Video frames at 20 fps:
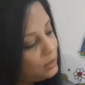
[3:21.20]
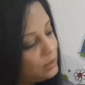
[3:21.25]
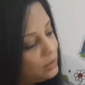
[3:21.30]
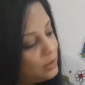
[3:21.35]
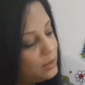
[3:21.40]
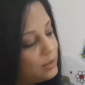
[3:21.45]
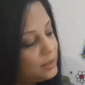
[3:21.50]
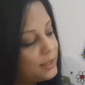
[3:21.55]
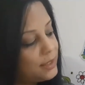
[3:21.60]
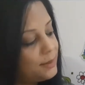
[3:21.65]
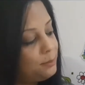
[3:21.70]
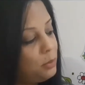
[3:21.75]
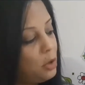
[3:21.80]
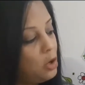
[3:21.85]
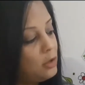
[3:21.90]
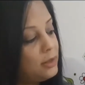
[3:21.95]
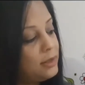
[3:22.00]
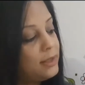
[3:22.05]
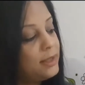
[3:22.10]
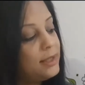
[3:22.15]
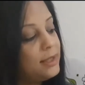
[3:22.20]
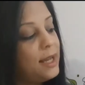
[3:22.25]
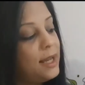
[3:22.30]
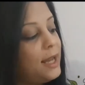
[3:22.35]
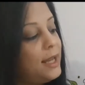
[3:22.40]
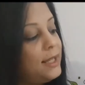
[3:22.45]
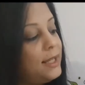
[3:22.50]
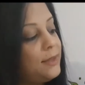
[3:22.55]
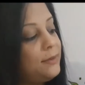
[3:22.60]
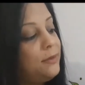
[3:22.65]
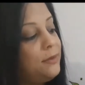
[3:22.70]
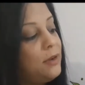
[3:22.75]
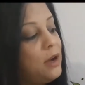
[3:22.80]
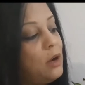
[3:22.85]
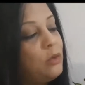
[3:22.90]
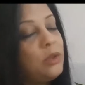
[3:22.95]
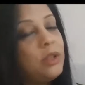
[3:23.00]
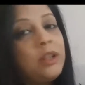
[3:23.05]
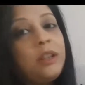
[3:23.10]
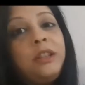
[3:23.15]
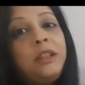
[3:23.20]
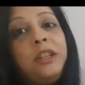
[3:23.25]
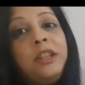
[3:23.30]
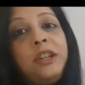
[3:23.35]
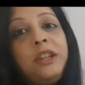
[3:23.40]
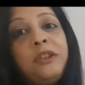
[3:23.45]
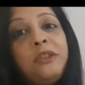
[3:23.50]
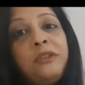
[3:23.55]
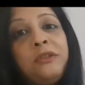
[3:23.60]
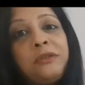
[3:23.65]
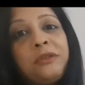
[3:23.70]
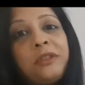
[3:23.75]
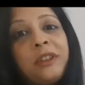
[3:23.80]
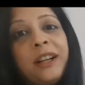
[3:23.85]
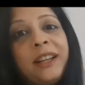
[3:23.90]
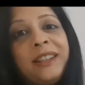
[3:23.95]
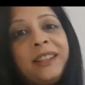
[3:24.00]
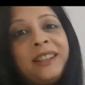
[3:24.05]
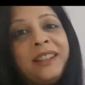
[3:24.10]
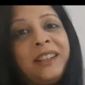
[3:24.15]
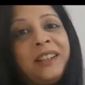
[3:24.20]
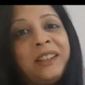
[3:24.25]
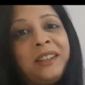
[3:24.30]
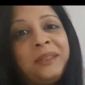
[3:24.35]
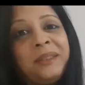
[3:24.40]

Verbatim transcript: Spot has found a new friend here.